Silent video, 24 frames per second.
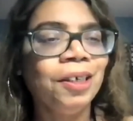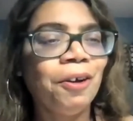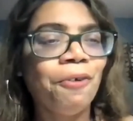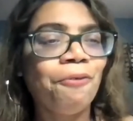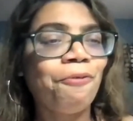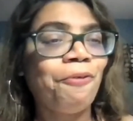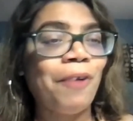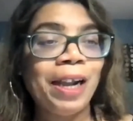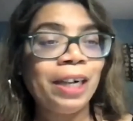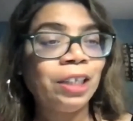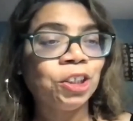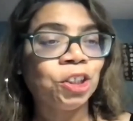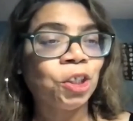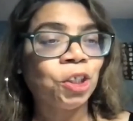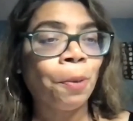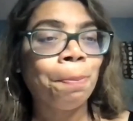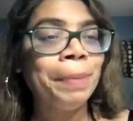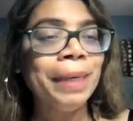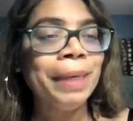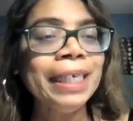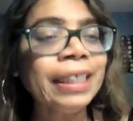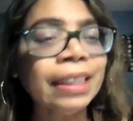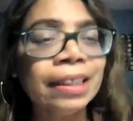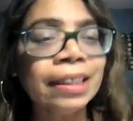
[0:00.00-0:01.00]
felt so
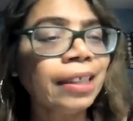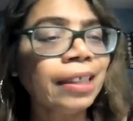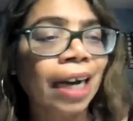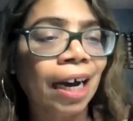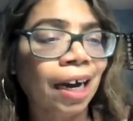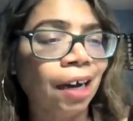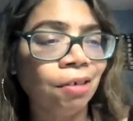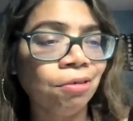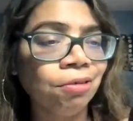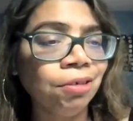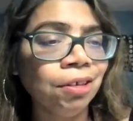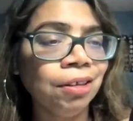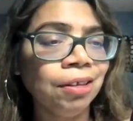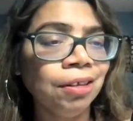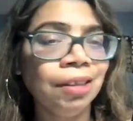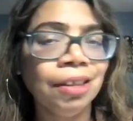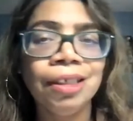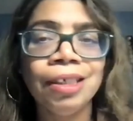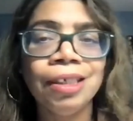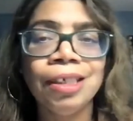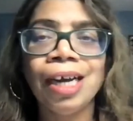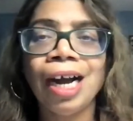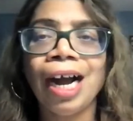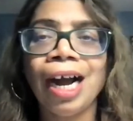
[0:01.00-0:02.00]
beaten down,
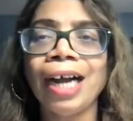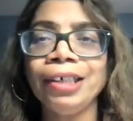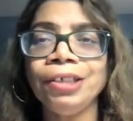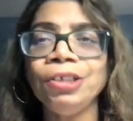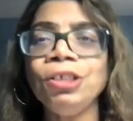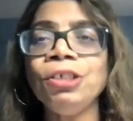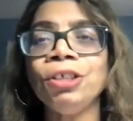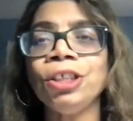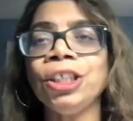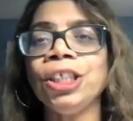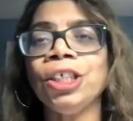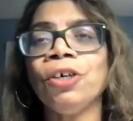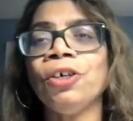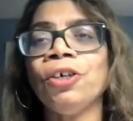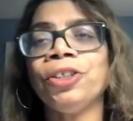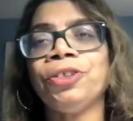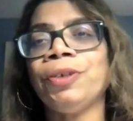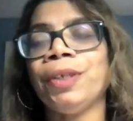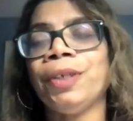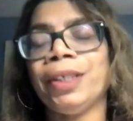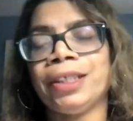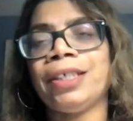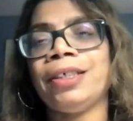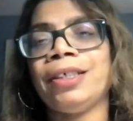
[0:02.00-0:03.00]
I knew she goes
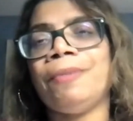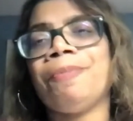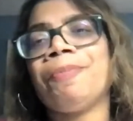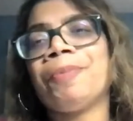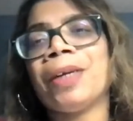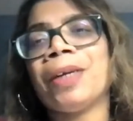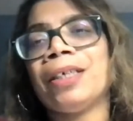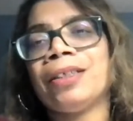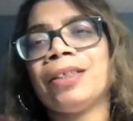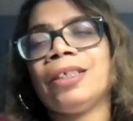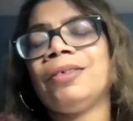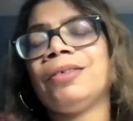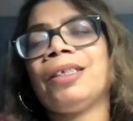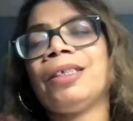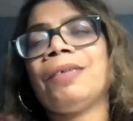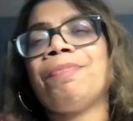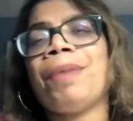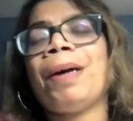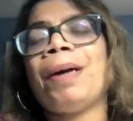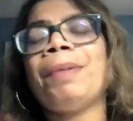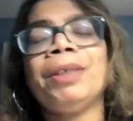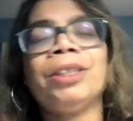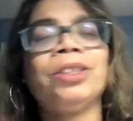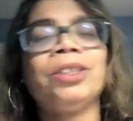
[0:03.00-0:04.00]
to the
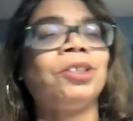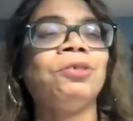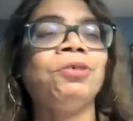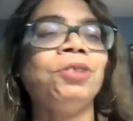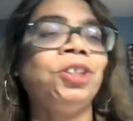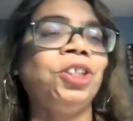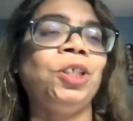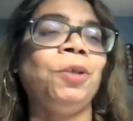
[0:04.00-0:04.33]
public school she